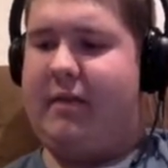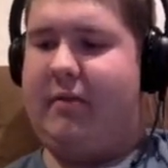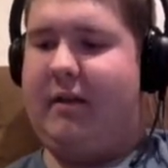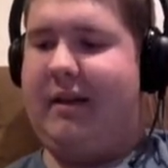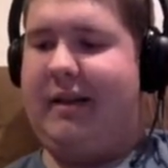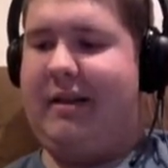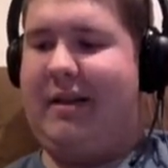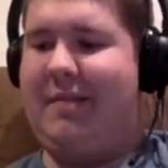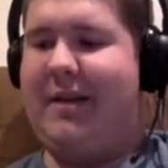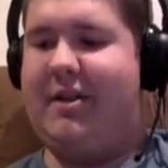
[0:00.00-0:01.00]
would like
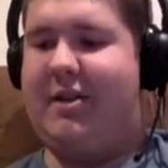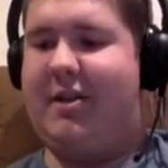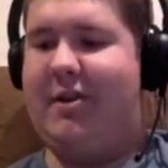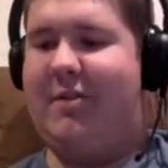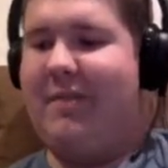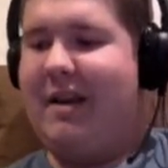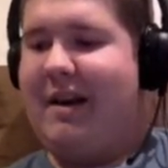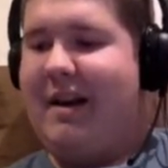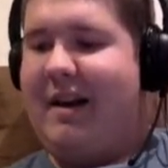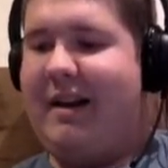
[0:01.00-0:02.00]
to meet you.
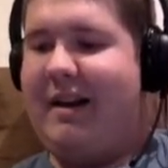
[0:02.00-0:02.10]
He